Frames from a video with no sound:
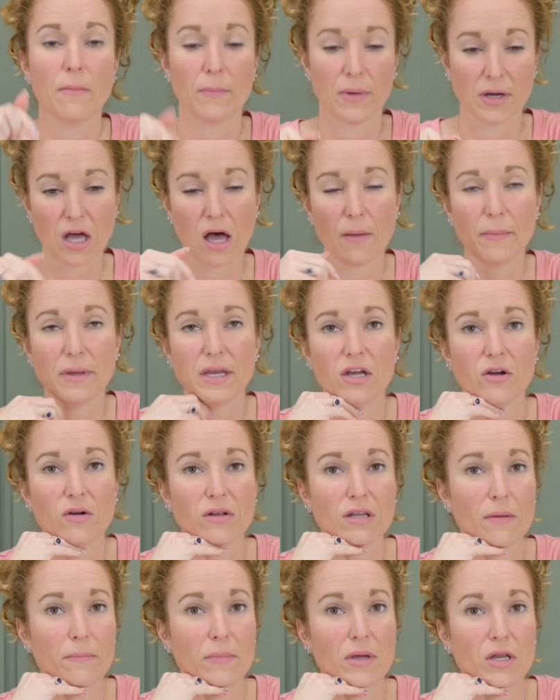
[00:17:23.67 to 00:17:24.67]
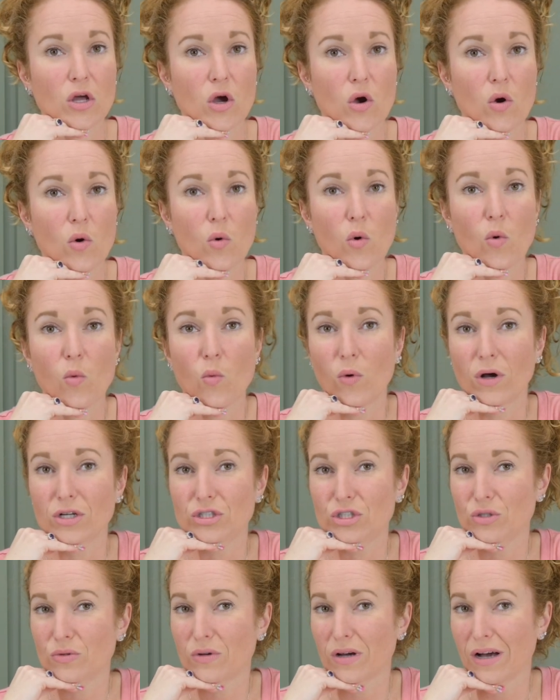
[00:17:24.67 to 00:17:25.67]
But comment here and let me know
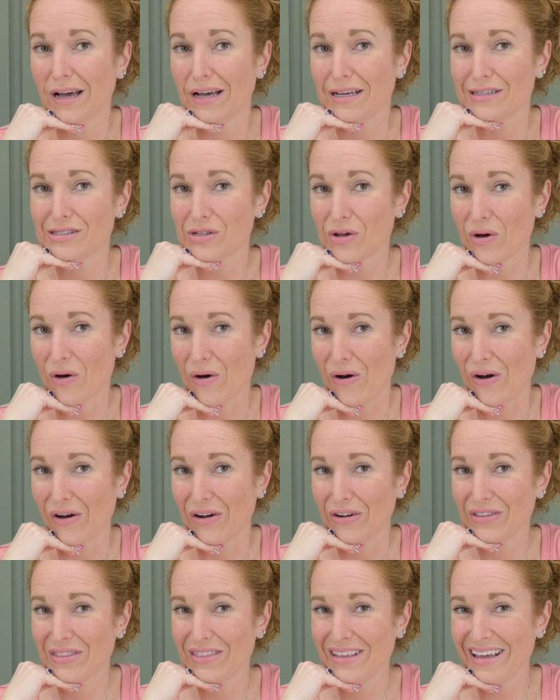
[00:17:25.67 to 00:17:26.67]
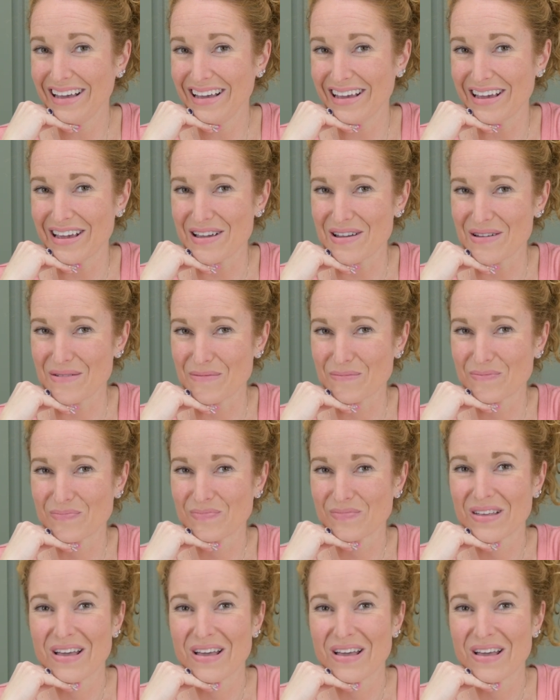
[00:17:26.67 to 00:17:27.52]
what you guys are thinking.